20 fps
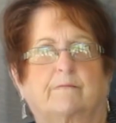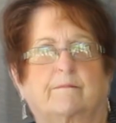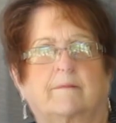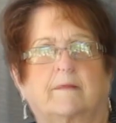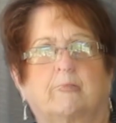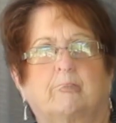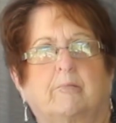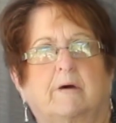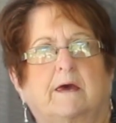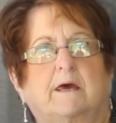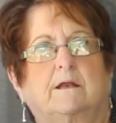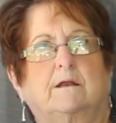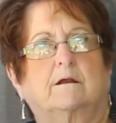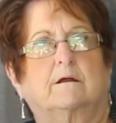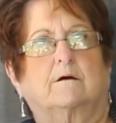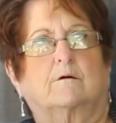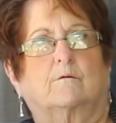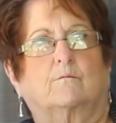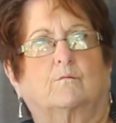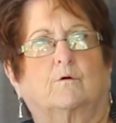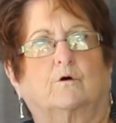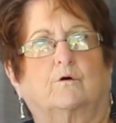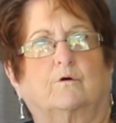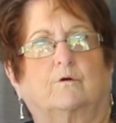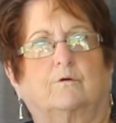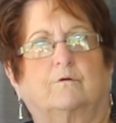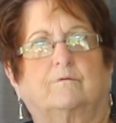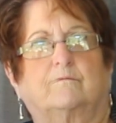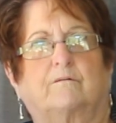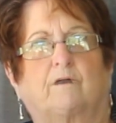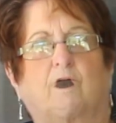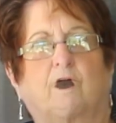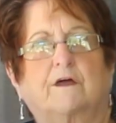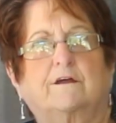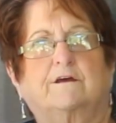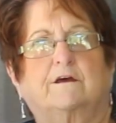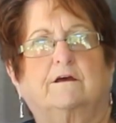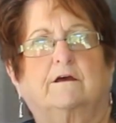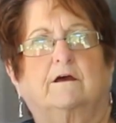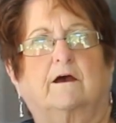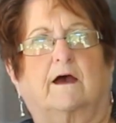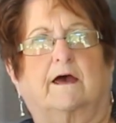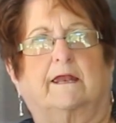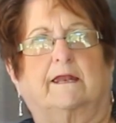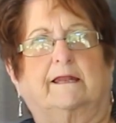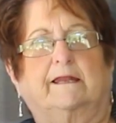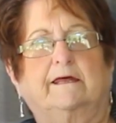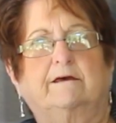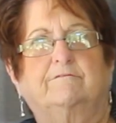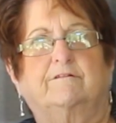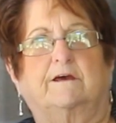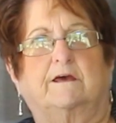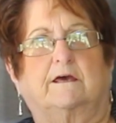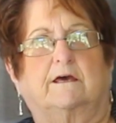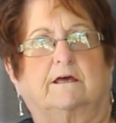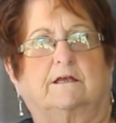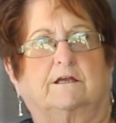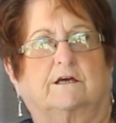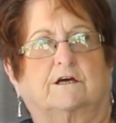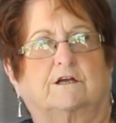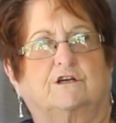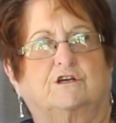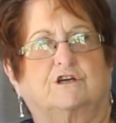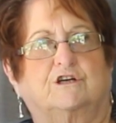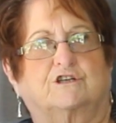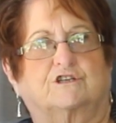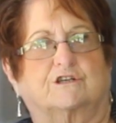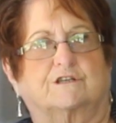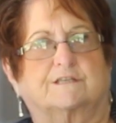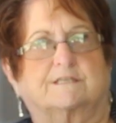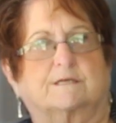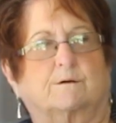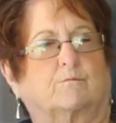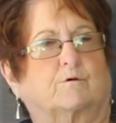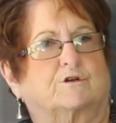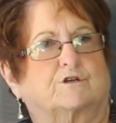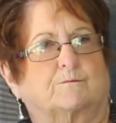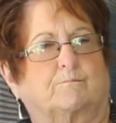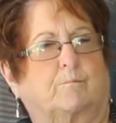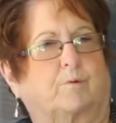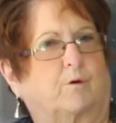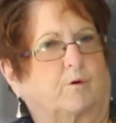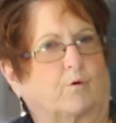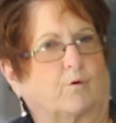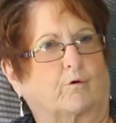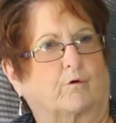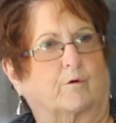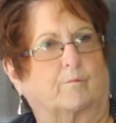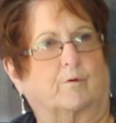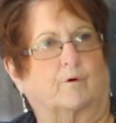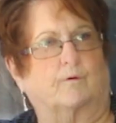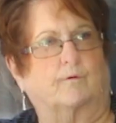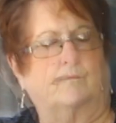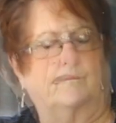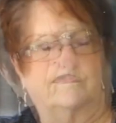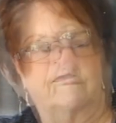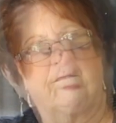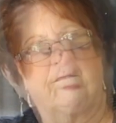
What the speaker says: The men were fighting and living in conditions that were deplorable.